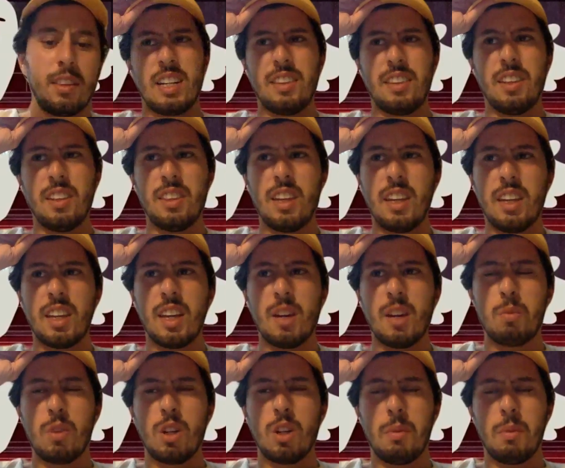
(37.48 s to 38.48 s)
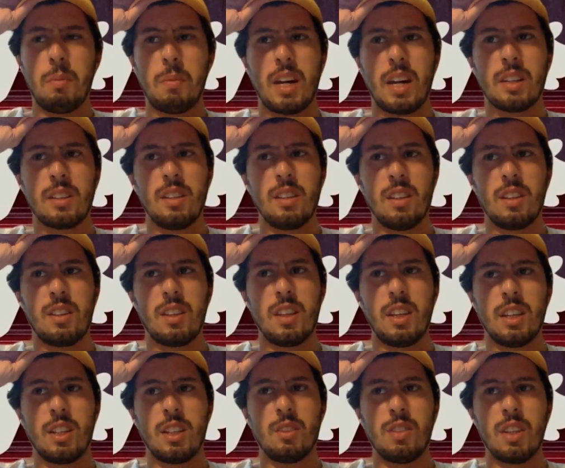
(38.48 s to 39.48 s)
I think they kept coming back to the
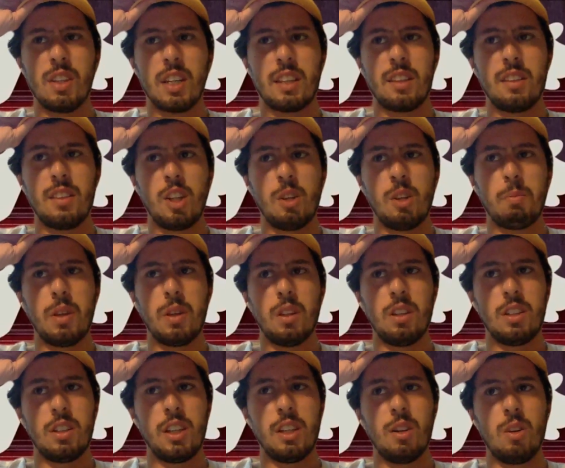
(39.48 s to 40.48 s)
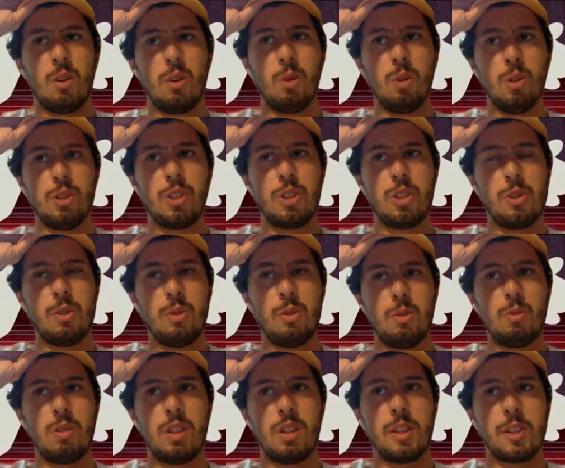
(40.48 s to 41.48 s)
thing of like the ability to hold two
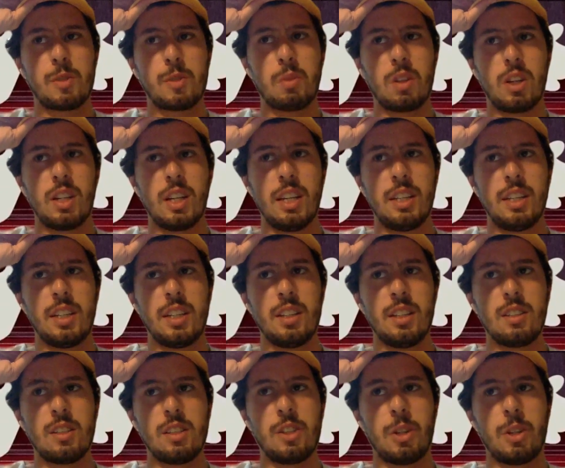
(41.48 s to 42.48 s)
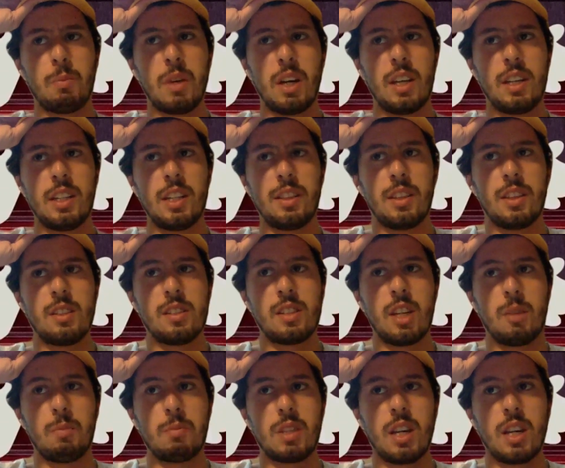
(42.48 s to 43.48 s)
disparate ideas in your mind at the
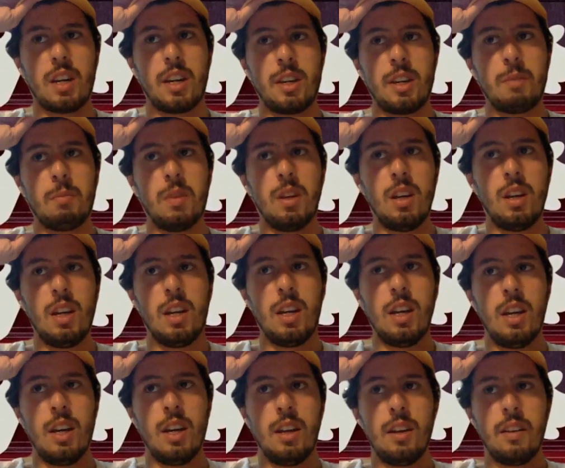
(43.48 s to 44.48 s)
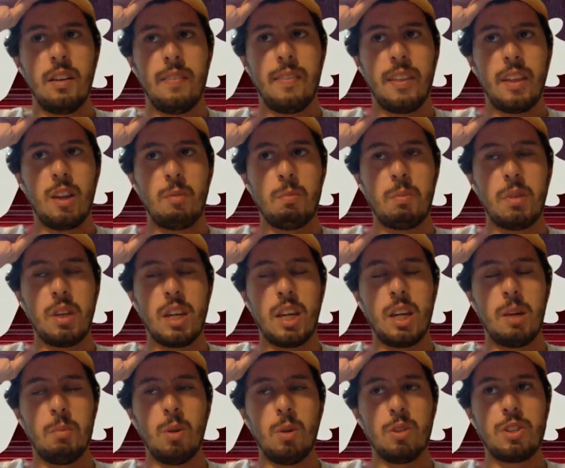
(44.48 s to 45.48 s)
same time and be
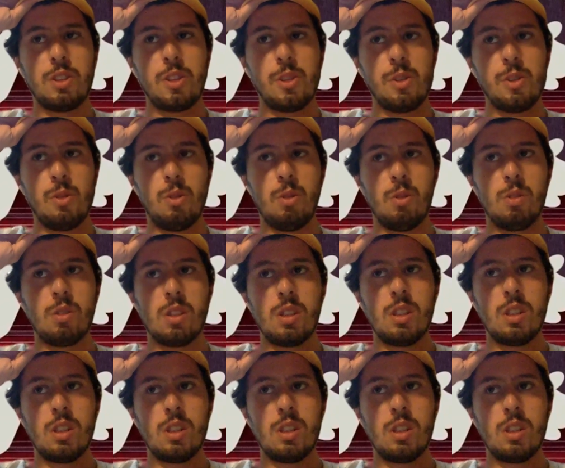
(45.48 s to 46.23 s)
able to